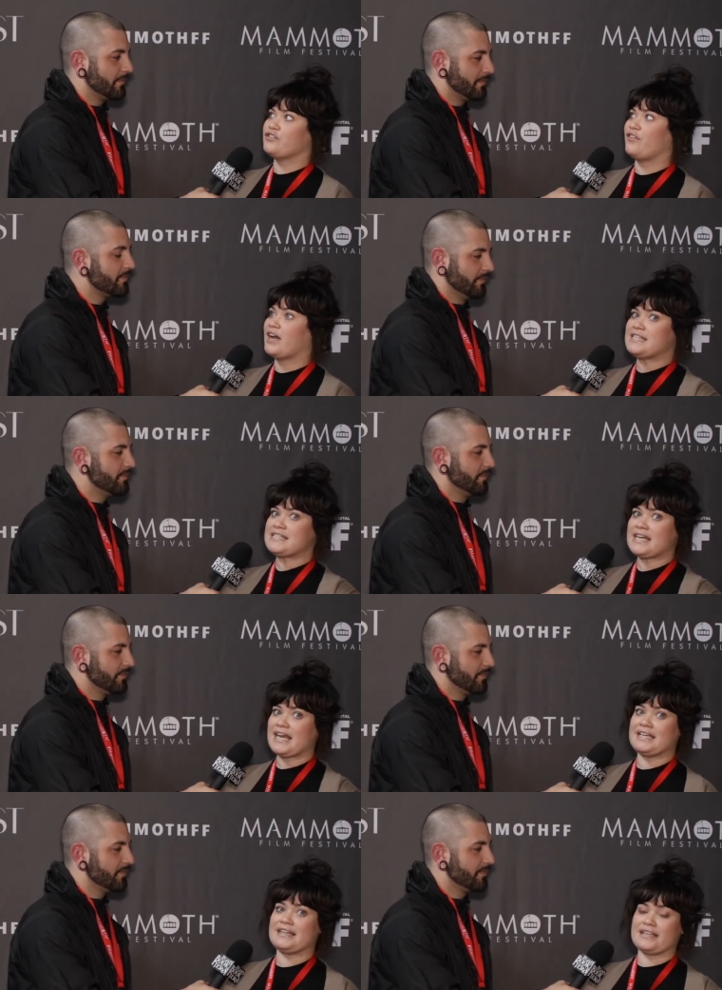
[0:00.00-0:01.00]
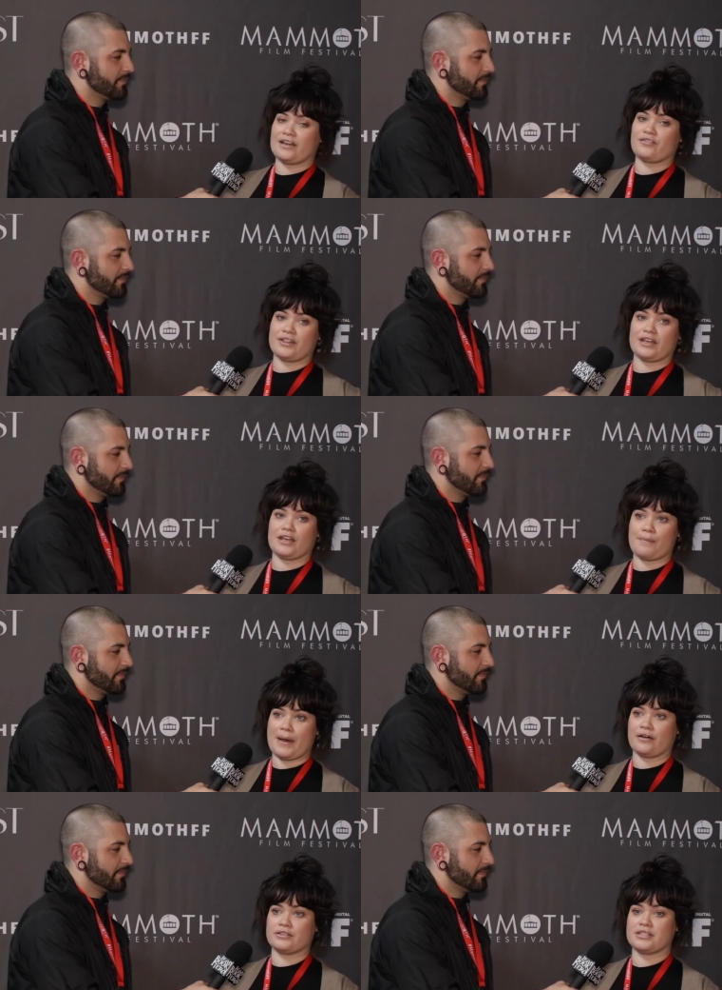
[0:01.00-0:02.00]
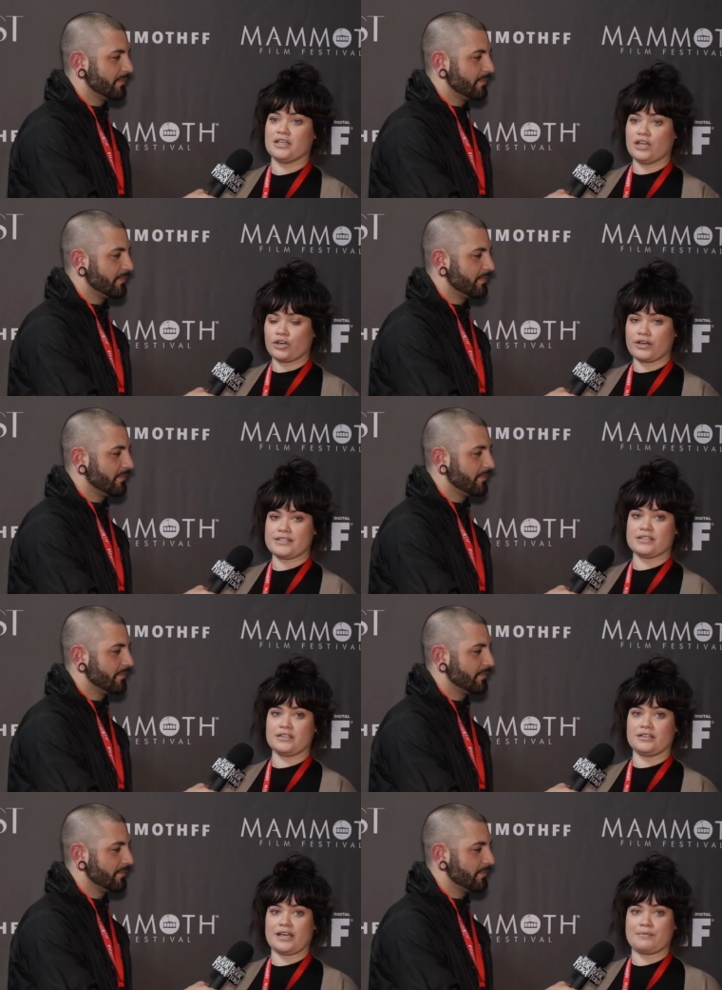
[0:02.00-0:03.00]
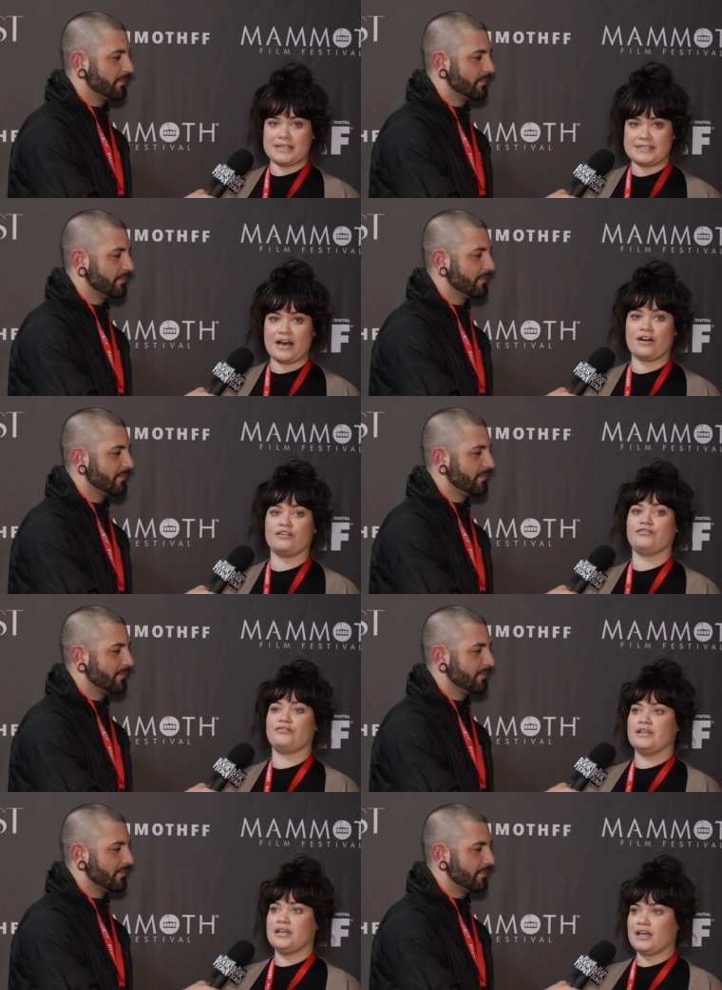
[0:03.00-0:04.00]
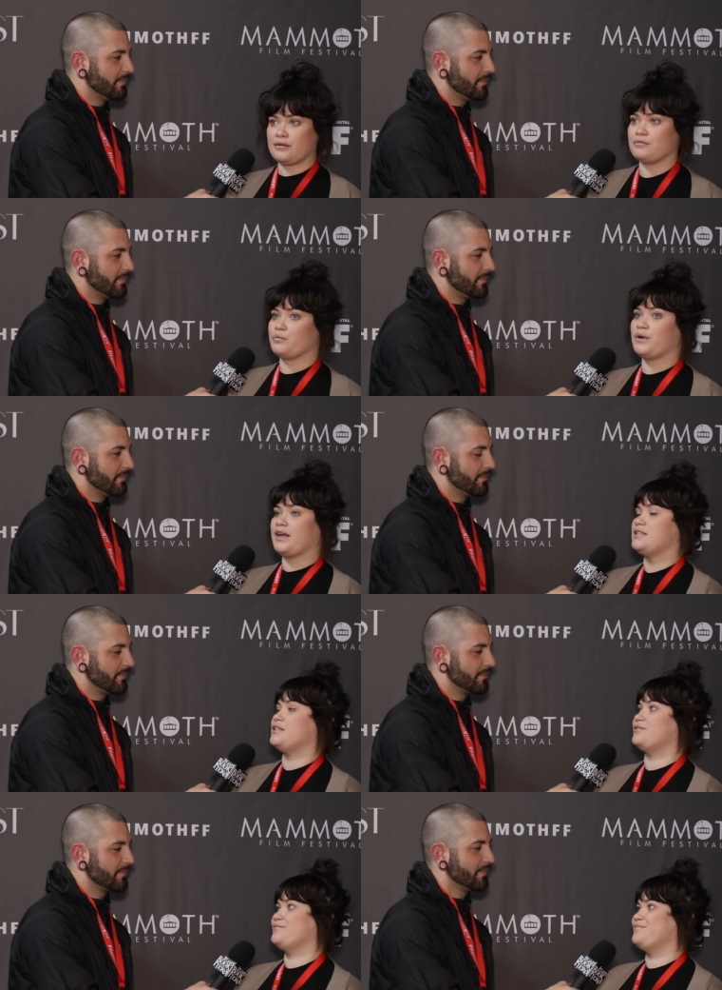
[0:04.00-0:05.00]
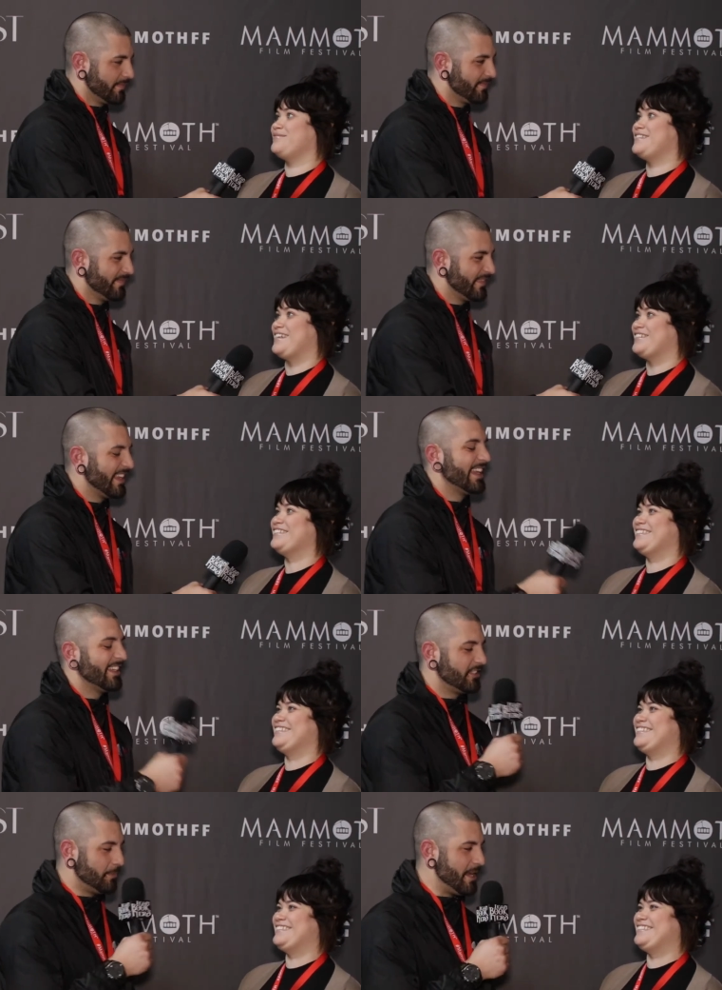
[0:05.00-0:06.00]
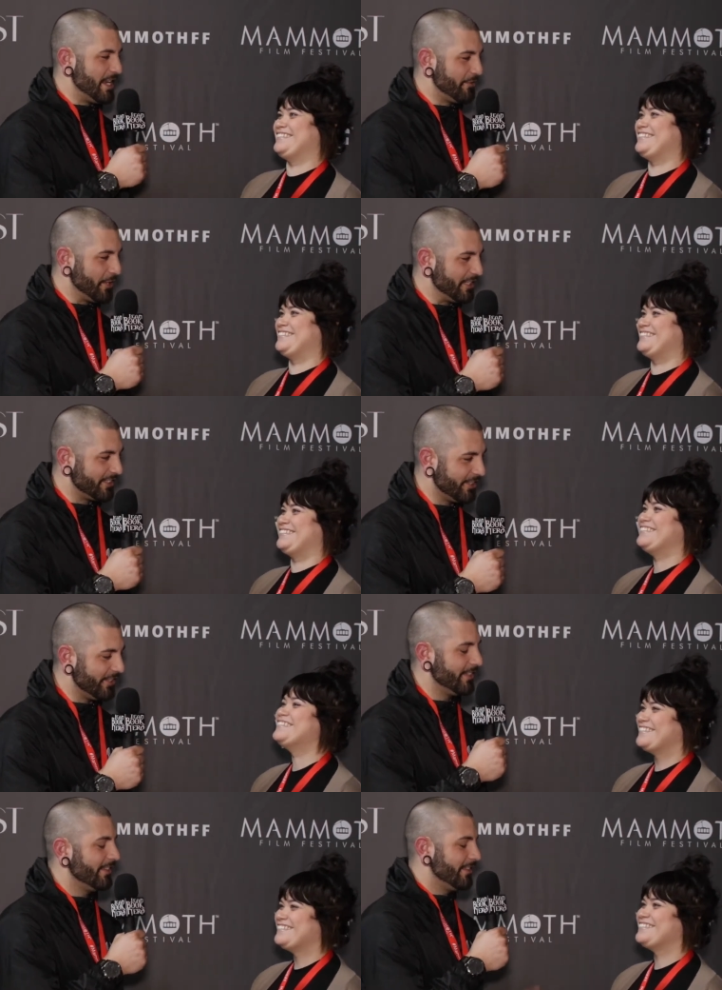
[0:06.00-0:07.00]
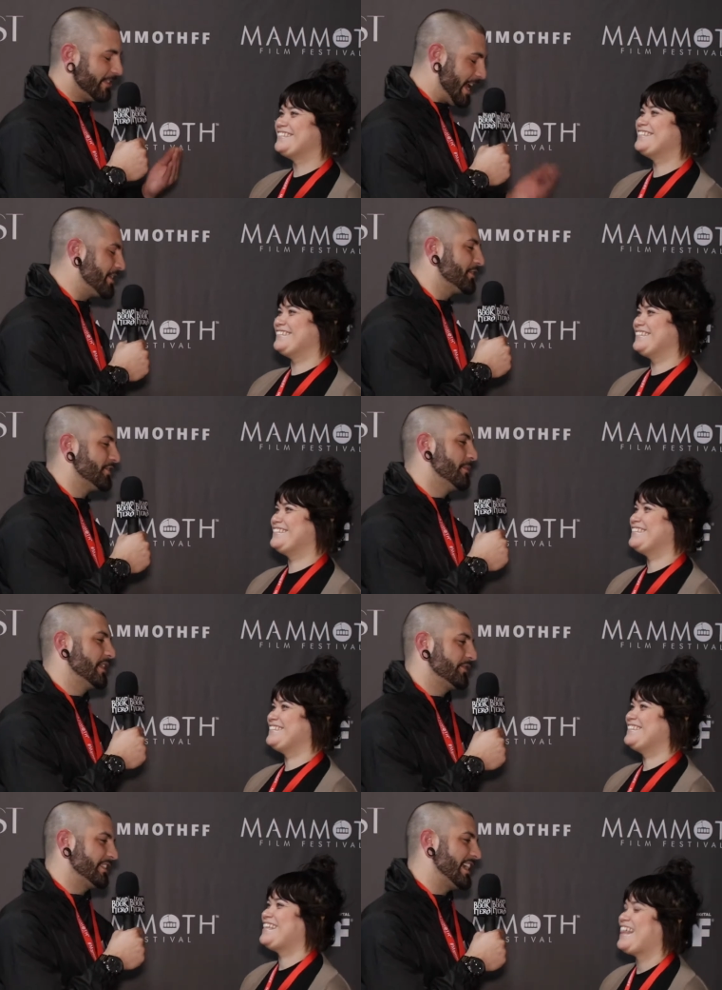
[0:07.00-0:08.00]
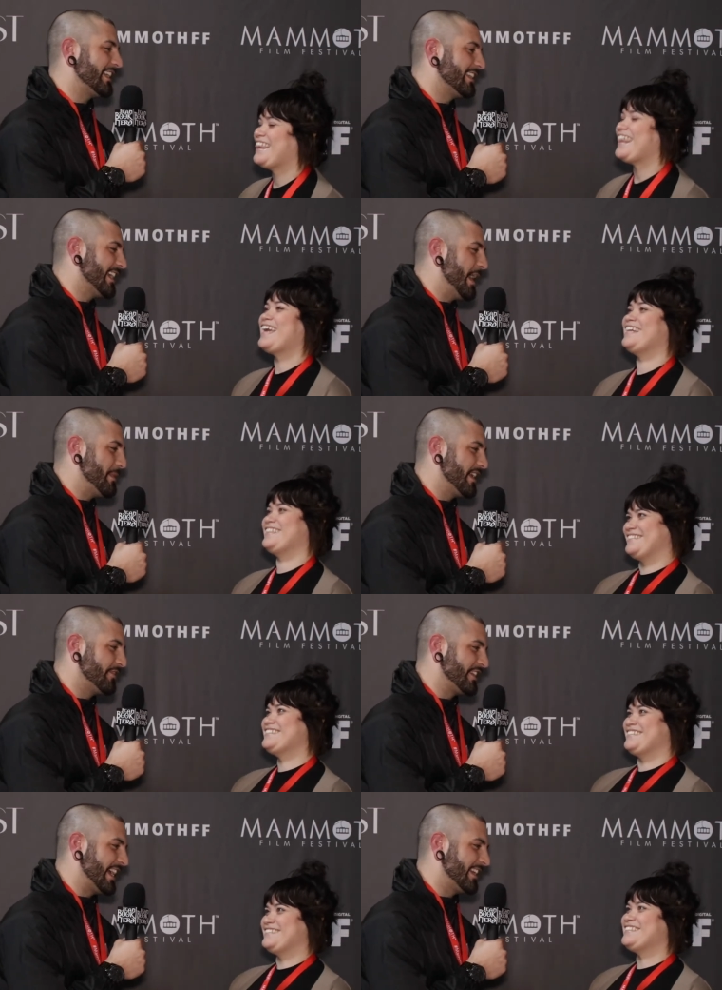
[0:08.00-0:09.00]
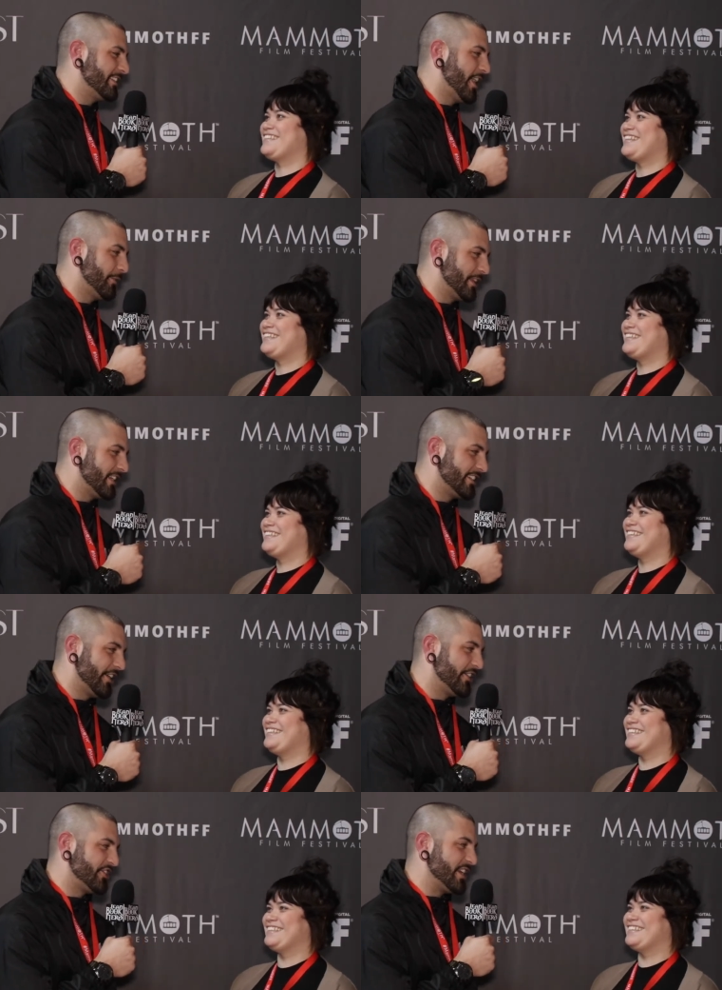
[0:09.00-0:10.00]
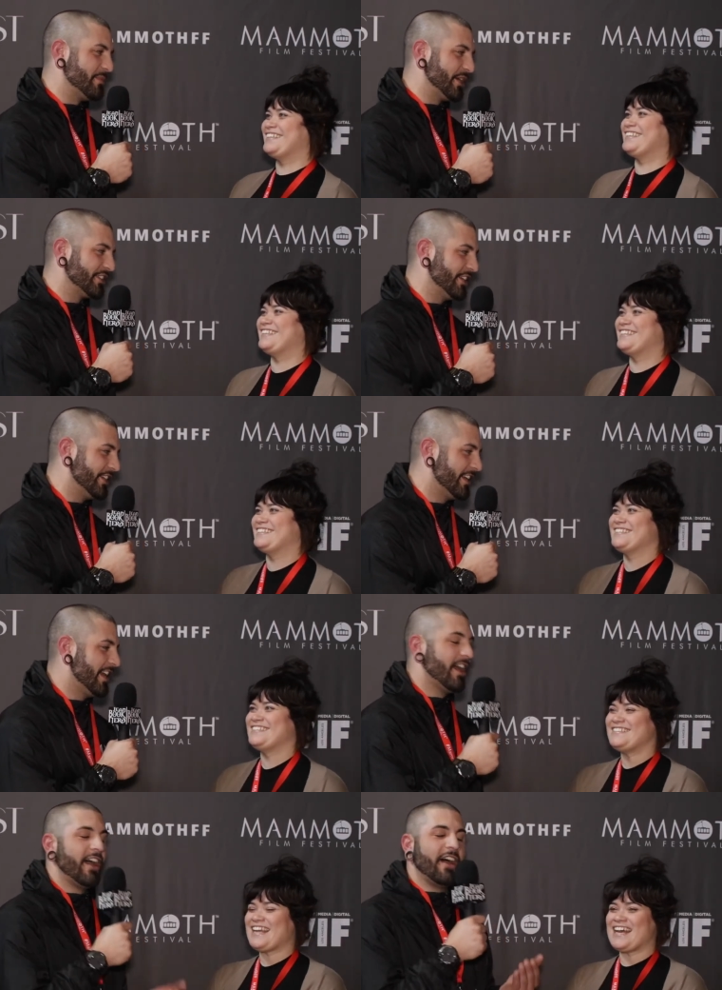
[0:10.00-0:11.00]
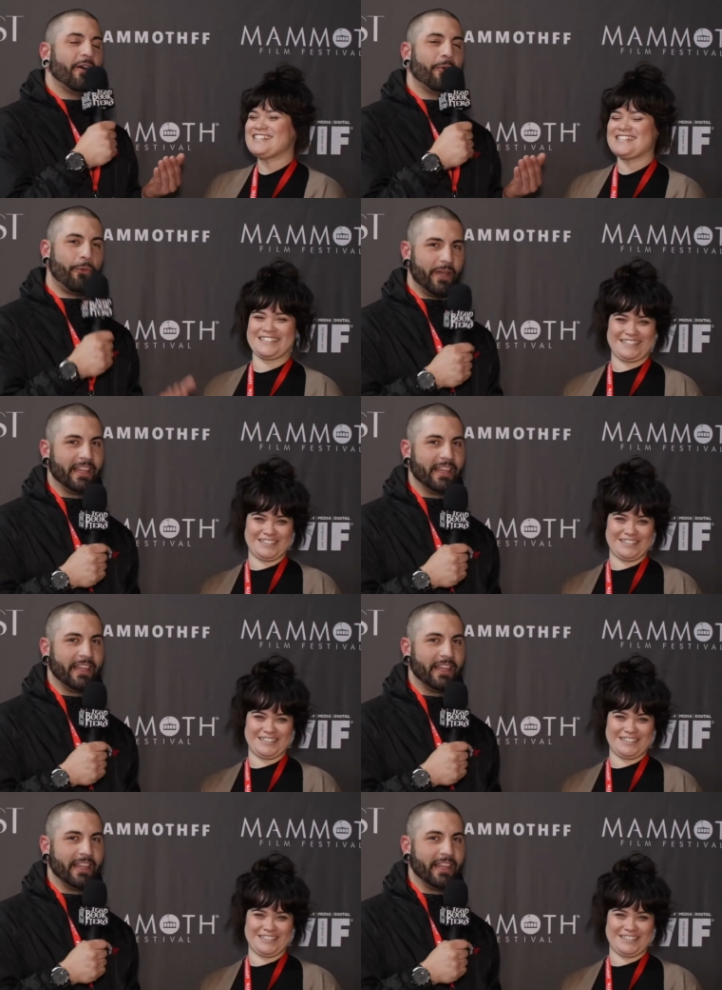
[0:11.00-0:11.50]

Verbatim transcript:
Speaker 1: to find anything and everything about Crystal and myself and what I do. So.
Speaker 2: Speaking of Crystal, thank you so much for taking the time out of your day to talk with us here at Jean Book Nerd. We